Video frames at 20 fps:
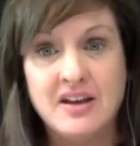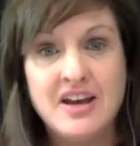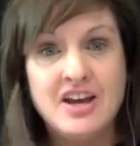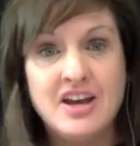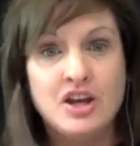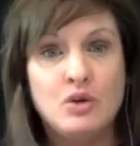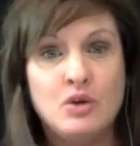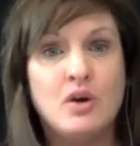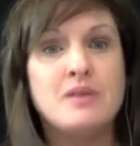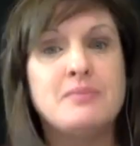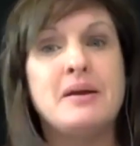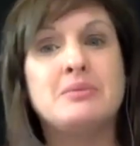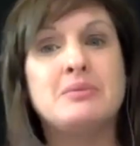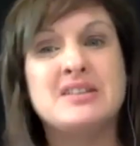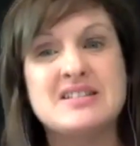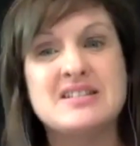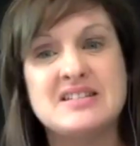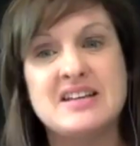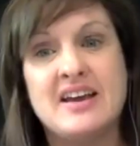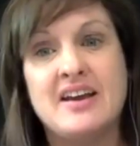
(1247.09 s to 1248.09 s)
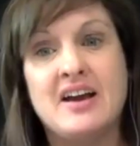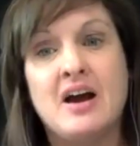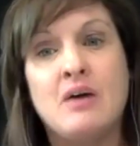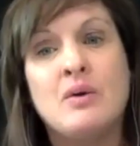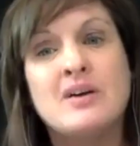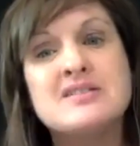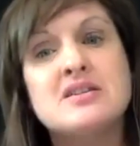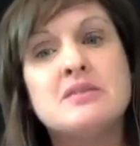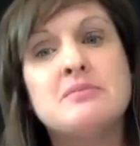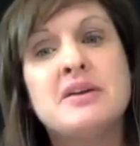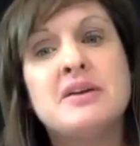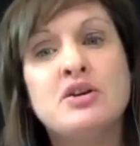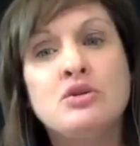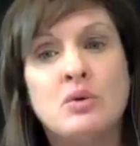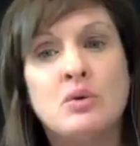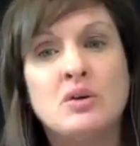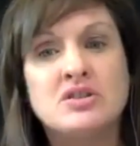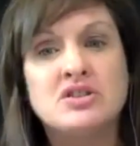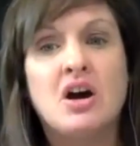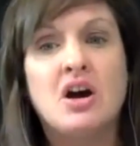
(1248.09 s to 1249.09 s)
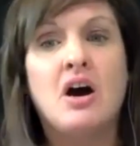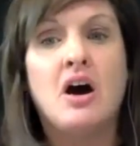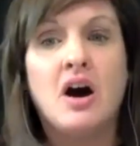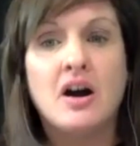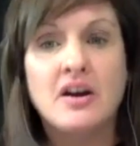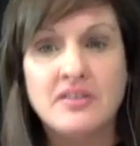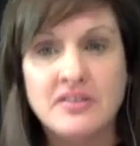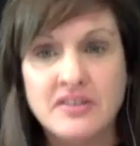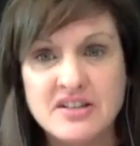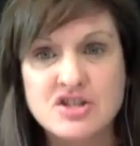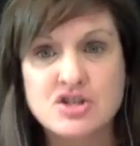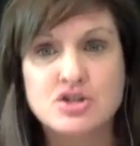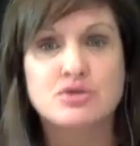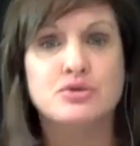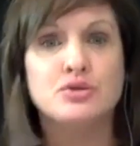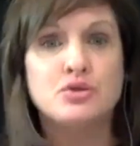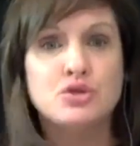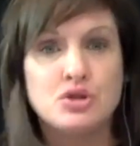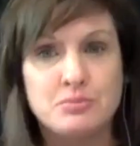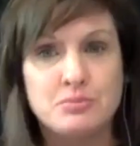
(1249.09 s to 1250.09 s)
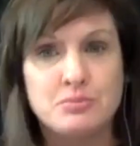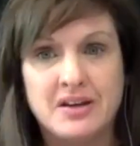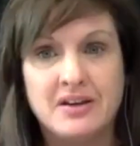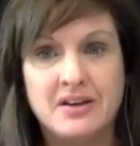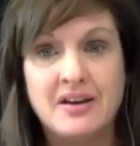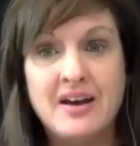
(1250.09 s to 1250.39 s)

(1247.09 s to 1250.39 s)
You want to be able to say, I want somebody who will talk this through to me.